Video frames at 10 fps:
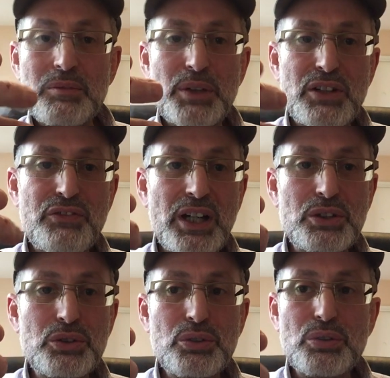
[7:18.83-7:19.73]
But if
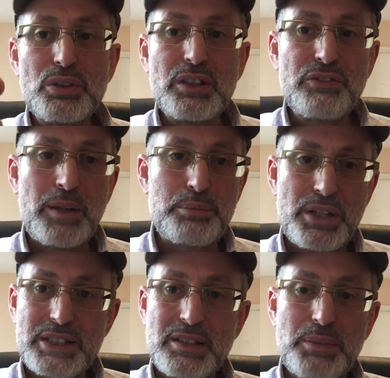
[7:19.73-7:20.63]
I
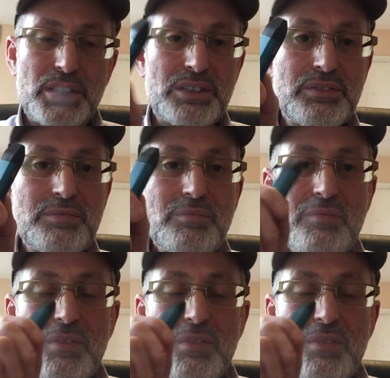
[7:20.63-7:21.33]
press the button,